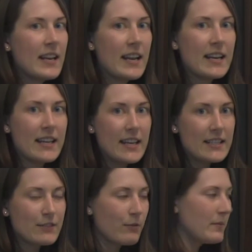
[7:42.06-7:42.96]
that it
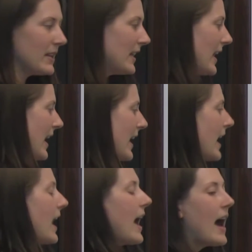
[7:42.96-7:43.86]
gets from DNA,
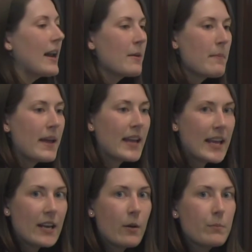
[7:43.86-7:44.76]
how to make
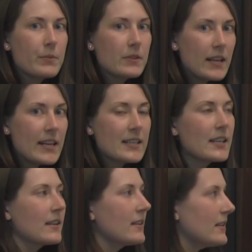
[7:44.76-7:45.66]
a complete
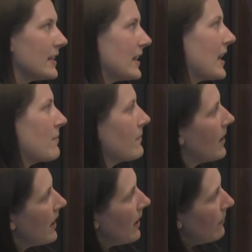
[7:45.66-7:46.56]
DNA
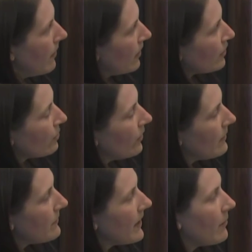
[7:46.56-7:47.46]
molecule
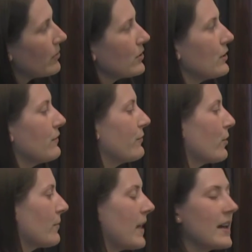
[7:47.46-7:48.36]
and be able to
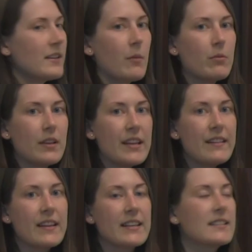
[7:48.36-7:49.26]
form that double
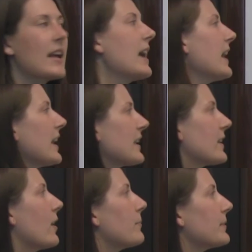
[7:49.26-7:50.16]
helix and
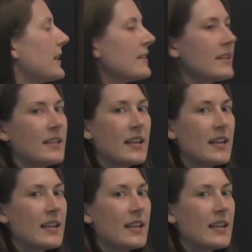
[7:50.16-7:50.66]
complete the